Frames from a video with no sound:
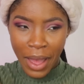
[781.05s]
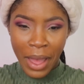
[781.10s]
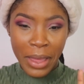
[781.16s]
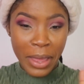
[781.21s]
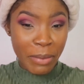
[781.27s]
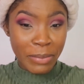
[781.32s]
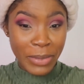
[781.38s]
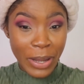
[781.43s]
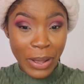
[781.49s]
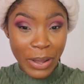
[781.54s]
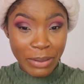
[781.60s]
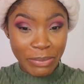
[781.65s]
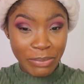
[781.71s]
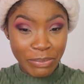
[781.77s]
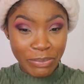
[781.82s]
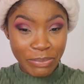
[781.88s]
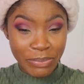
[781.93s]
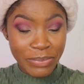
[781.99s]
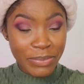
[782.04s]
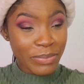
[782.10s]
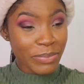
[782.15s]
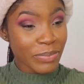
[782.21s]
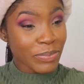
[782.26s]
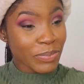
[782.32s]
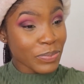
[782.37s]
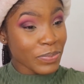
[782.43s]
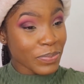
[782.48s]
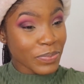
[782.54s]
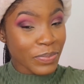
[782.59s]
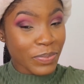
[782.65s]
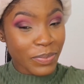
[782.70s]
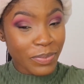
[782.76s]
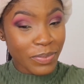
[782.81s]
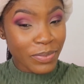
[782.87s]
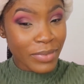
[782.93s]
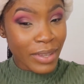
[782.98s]
I am done.
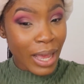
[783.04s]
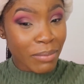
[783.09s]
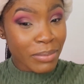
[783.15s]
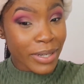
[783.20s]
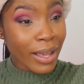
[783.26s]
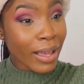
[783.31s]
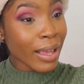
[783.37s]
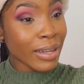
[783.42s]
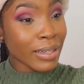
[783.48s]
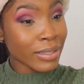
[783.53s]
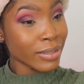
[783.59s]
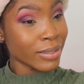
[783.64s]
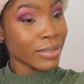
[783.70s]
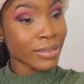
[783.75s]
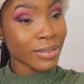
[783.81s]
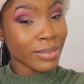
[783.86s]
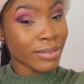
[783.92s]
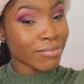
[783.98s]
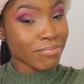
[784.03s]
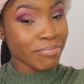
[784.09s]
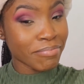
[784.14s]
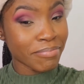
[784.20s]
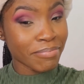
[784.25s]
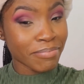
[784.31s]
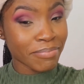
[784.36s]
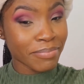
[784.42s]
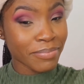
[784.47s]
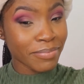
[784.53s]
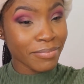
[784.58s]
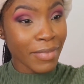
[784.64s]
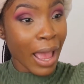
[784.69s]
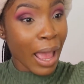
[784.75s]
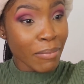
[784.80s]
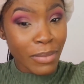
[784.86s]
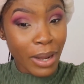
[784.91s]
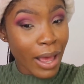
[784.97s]
I'm done.
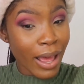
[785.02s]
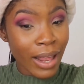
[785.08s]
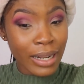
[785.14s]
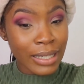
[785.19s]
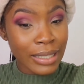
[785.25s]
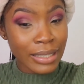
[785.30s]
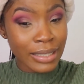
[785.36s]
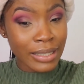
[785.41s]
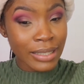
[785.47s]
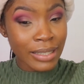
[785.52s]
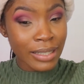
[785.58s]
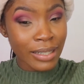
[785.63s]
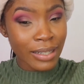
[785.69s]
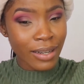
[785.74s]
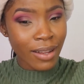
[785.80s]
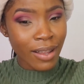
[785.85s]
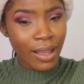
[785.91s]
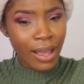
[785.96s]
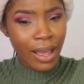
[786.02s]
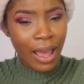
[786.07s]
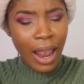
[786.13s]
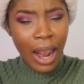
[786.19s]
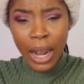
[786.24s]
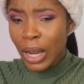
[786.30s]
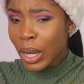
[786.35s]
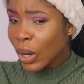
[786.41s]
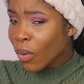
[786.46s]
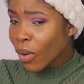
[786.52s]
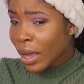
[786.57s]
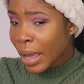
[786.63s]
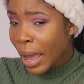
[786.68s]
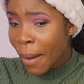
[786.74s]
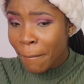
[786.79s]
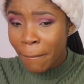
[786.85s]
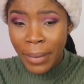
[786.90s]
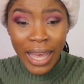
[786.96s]
I'm done. Look
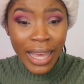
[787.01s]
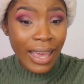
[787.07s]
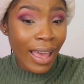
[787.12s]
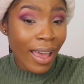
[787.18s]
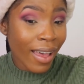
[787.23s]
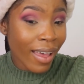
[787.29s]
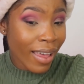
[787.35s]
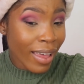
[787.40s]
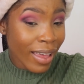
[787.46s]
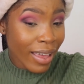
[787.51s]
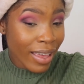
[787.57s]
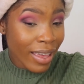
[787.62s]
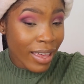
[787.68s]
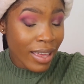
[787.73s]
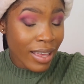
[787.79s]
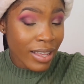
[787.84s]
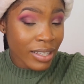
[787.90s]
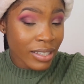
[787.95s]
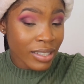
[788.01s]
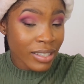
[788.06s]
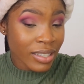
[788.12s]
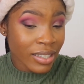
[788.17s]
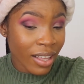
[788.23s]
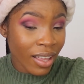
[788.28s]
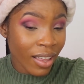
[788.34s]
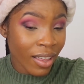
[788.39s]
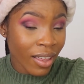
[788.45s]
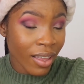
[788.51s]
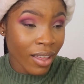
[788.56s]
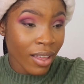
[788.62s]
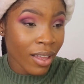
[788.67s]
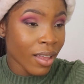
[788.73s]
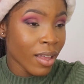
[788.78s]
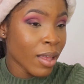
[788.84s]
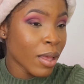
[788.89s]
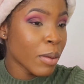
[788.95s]
at my eyes.
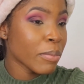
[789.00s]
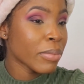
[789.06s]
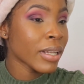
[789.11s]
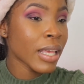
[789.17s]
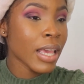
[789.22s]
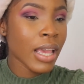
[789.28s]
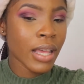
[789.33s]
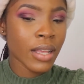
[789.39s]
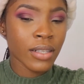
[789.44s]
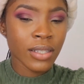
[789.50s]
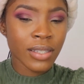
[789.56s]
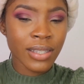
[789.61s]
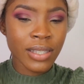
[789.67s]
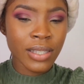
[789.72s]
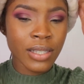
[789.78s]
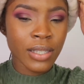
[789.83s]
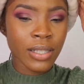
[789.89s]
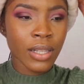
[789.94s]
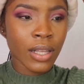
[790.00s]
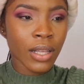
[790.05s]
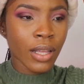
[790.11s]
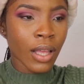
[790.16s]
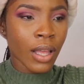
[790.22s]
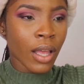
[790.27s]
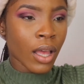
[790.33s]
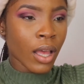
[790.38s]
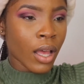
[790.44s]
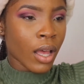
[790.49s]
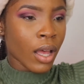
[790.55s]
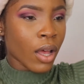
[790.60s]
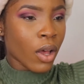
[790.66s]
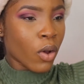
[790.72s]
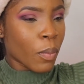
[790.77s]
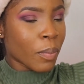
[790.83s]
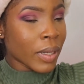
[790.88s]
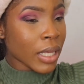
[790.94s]
Please.
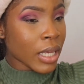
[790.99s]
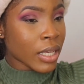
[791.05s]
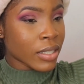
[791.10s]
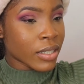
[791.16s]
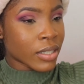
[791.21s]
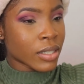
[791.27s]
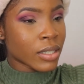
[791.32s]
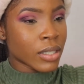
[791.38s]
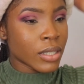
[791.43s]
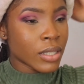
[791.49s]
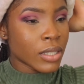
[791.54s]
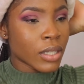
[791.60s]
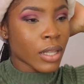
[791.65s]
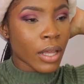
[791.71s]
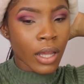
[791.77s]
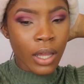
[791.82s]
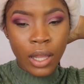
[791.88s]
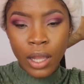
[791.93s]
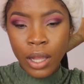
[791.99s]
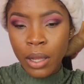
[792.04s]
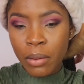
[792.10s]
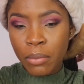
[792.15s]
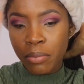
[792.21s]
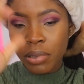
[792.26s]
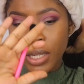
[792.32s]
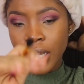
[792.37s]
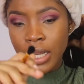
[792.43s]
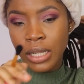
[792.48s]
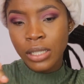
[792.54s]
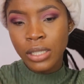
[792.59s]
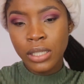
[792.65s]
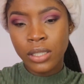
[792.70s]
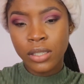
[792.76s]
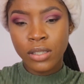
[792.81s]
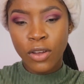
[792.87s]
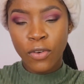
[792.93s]
Please.
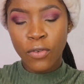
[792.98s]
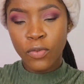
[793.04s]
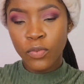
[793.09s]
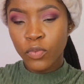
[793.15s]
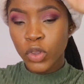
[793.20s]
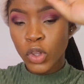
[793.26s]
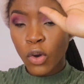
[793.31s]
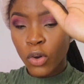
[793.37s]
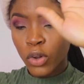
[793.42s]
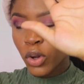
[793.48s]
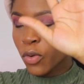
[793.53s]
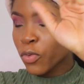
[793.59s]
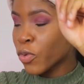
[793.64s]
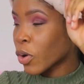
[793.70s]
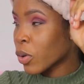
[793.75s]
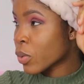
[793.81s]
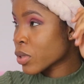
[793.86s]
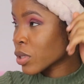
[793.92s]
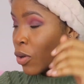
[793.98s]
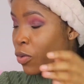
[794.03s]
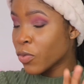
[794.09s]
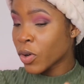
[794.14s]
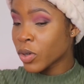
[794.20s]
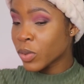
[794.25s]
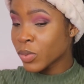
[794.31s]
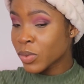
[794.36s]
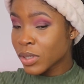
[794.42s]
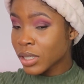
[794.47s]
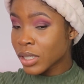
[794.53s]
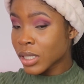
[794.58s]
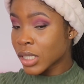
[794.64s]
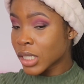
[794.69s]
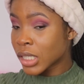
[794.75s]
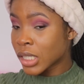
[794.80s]
Please. No, no photos, no photos.